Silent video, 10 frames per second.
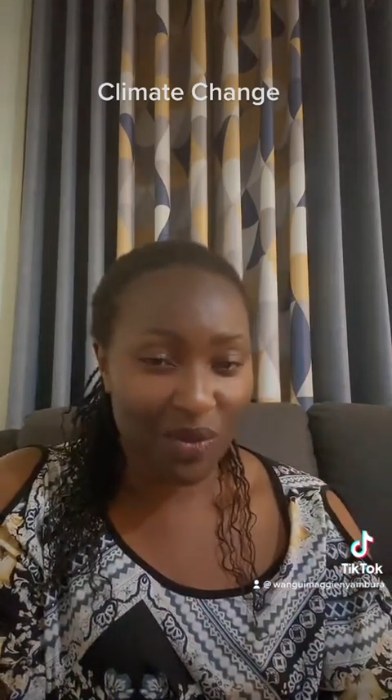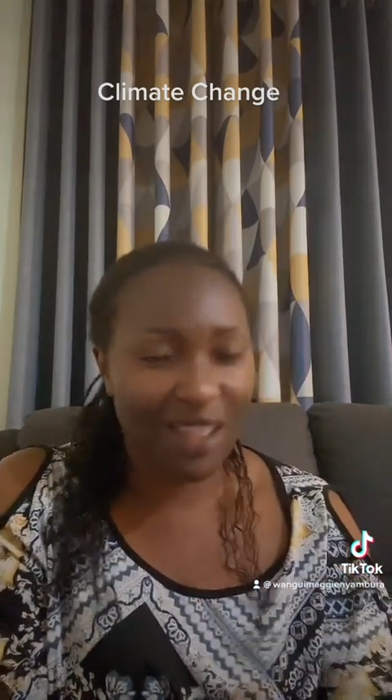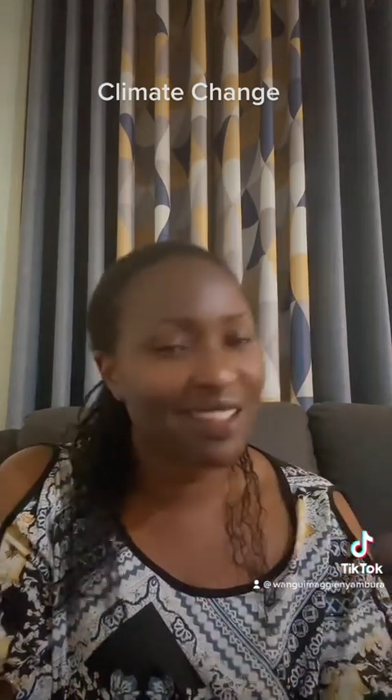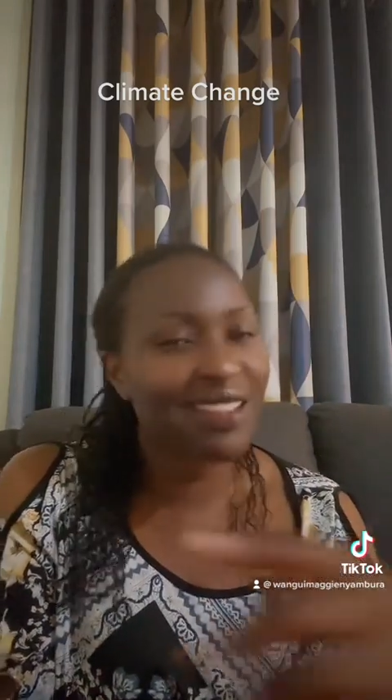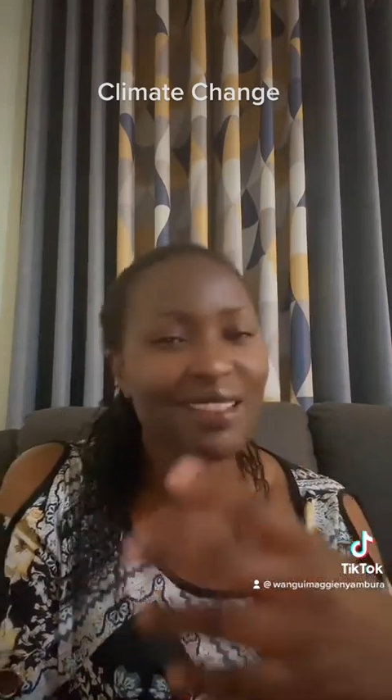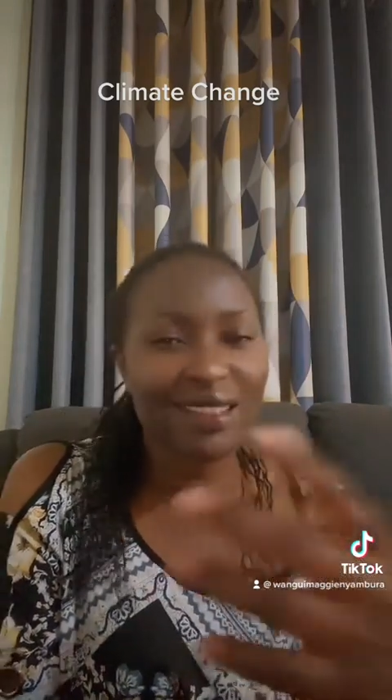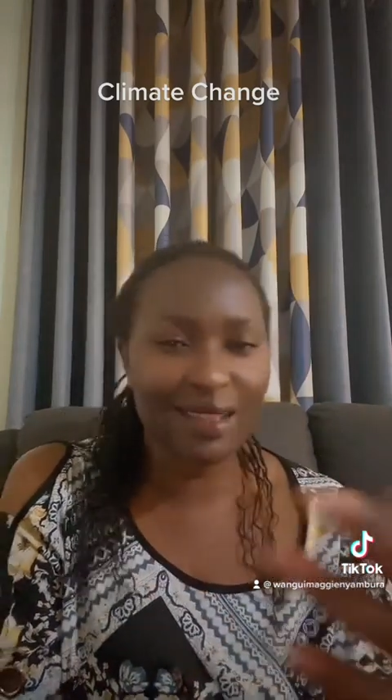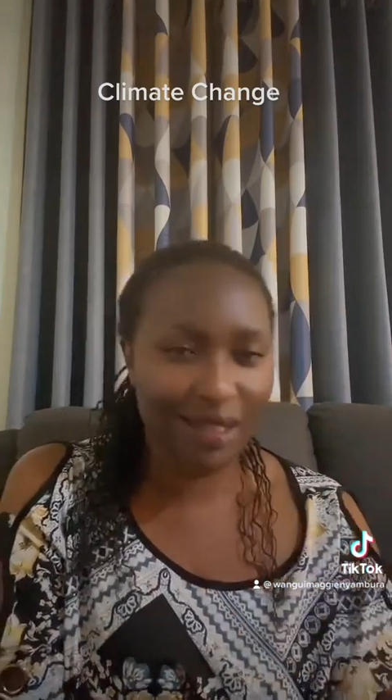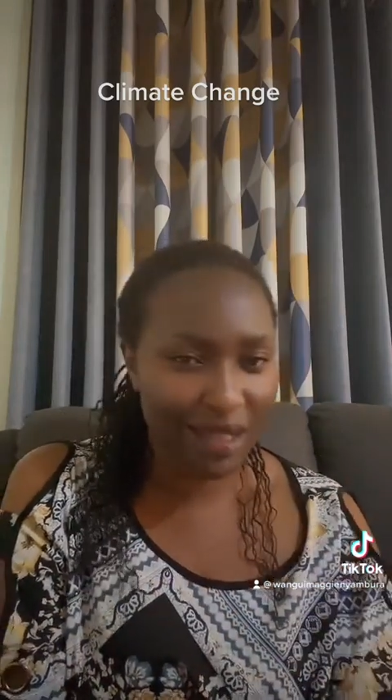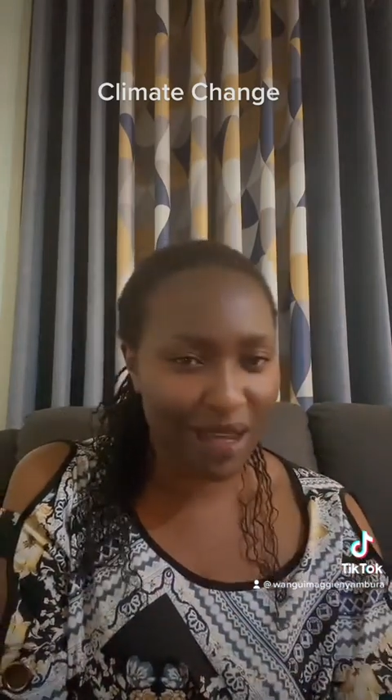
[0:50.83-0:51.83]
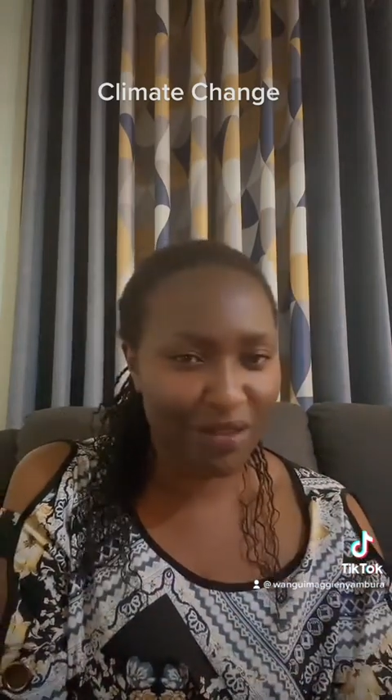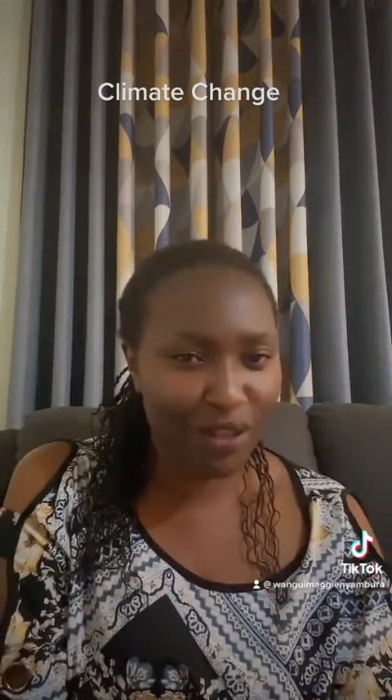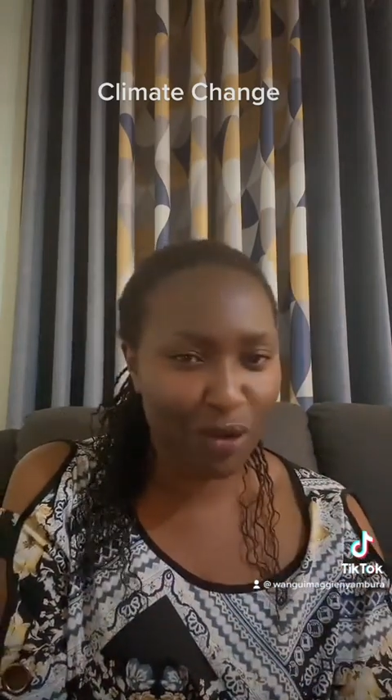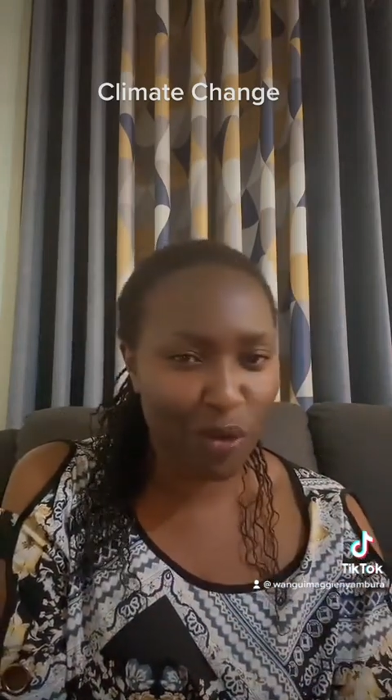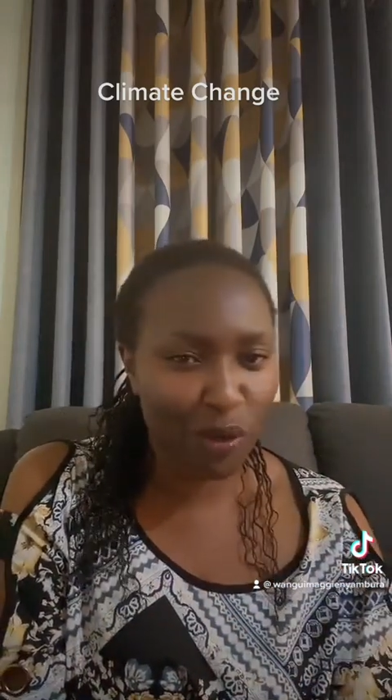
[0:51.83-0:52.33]
It is still a
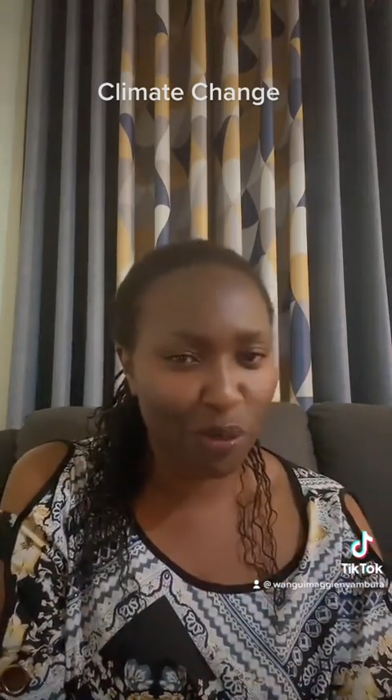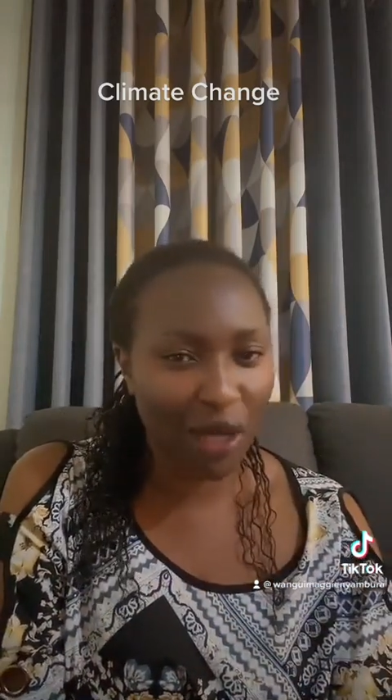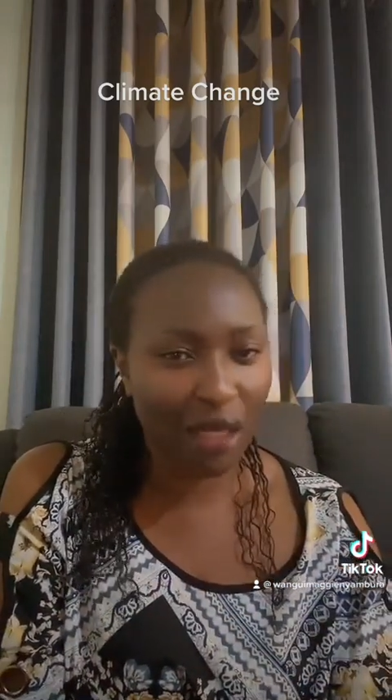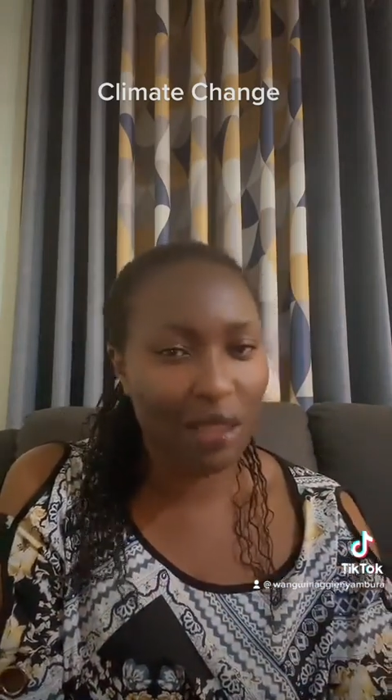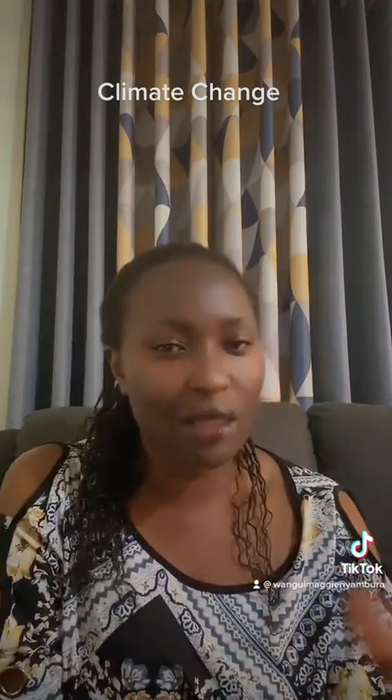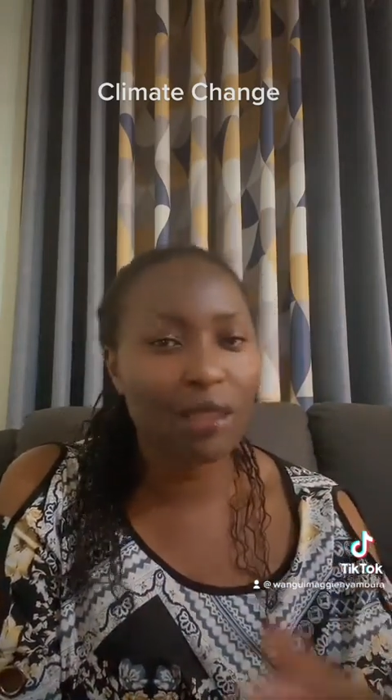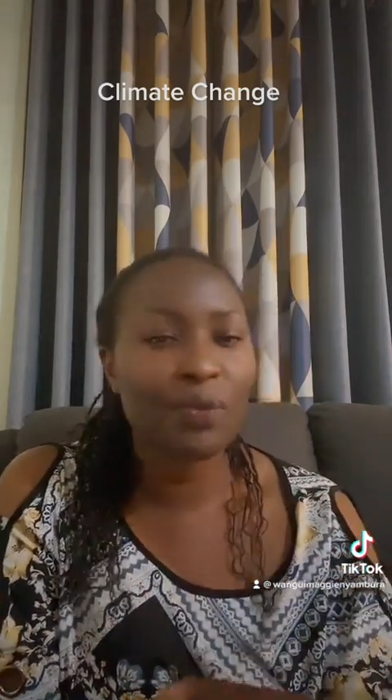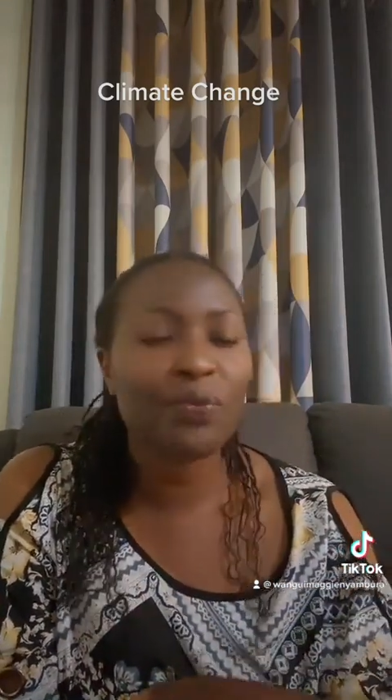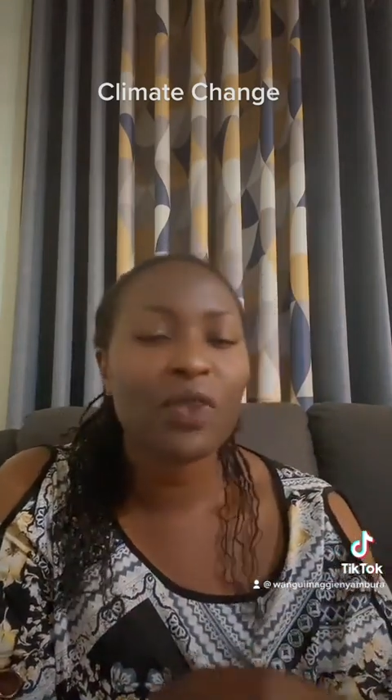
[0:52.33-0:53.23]
very common practice,